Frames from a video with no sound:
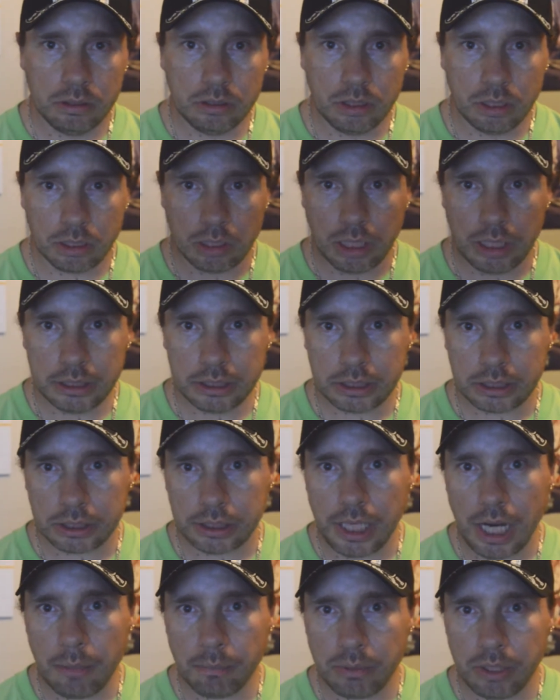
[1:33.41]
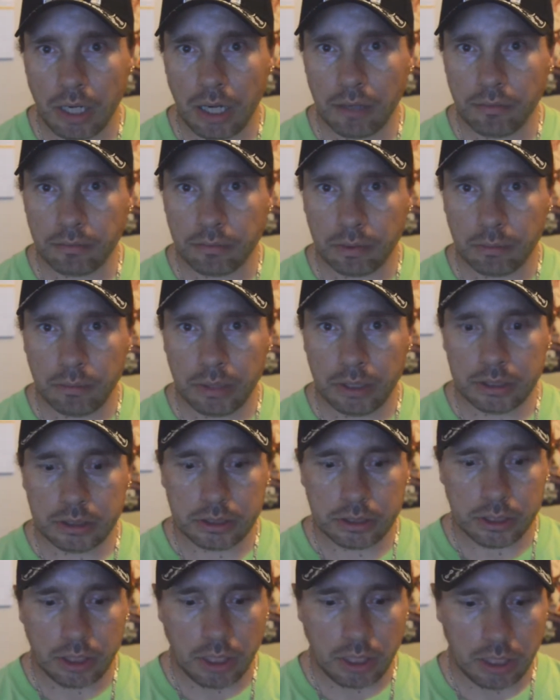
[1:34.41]
The lens snapped off from
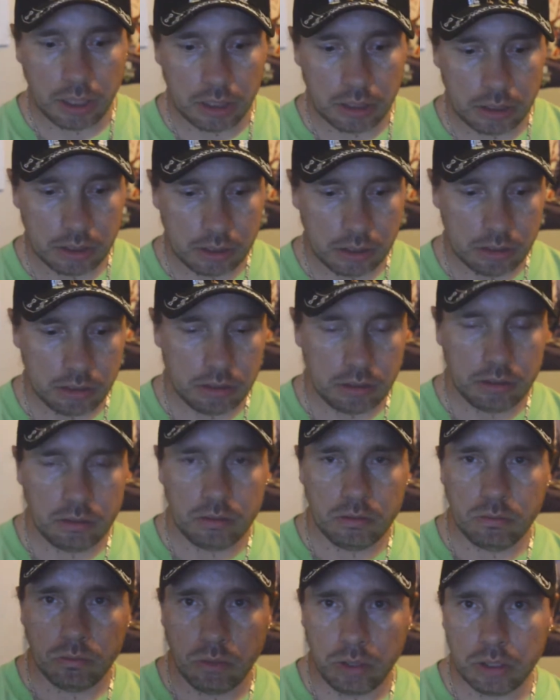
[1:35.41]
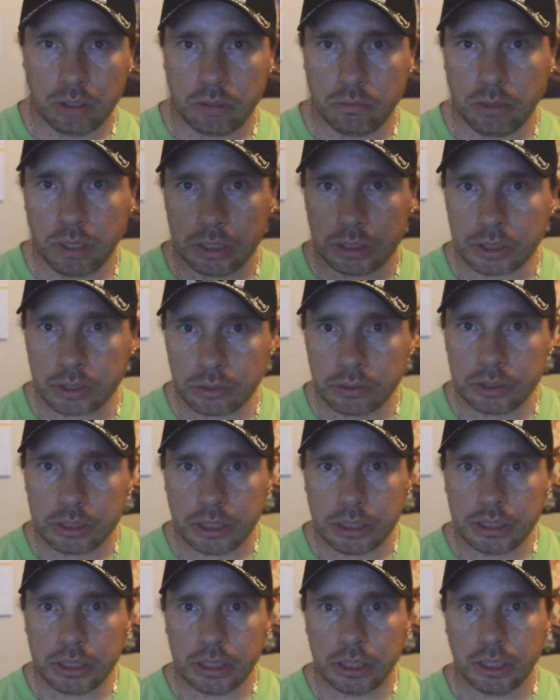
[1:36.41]
its, when it screws
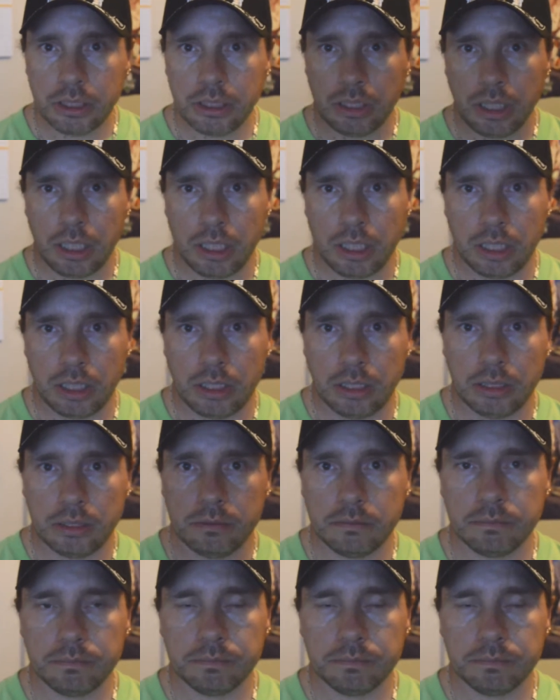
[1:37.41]
into the,